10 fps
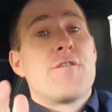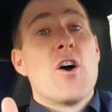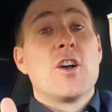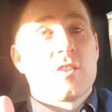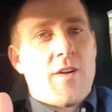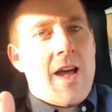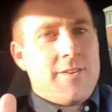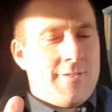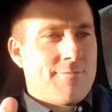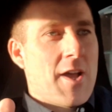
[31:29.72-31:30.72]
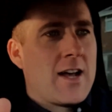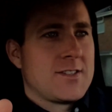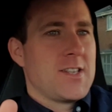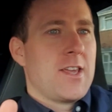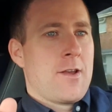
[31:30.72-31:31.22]
first van that
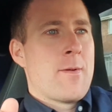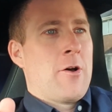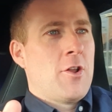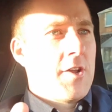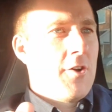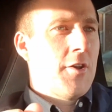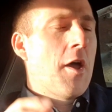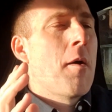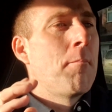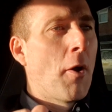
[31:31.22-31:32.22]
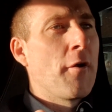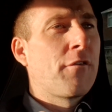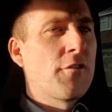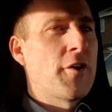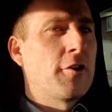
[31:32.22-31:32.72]
has the EML light on.
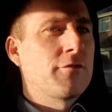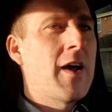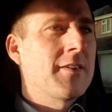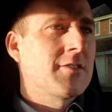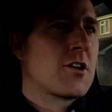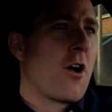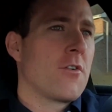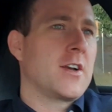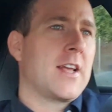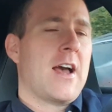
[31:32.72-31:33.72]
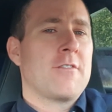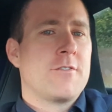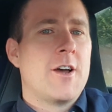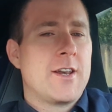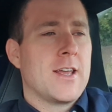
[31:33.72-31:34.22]
Both of those vans currently have
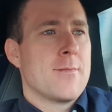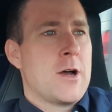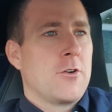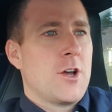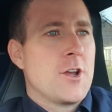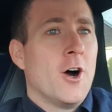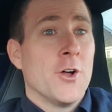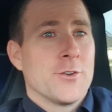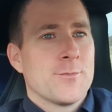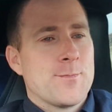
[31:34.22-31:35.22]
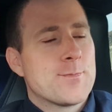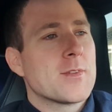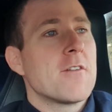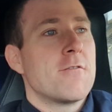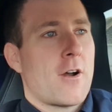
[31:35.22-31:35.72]
an EML light on
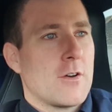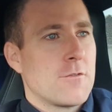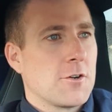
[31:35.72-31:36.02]
very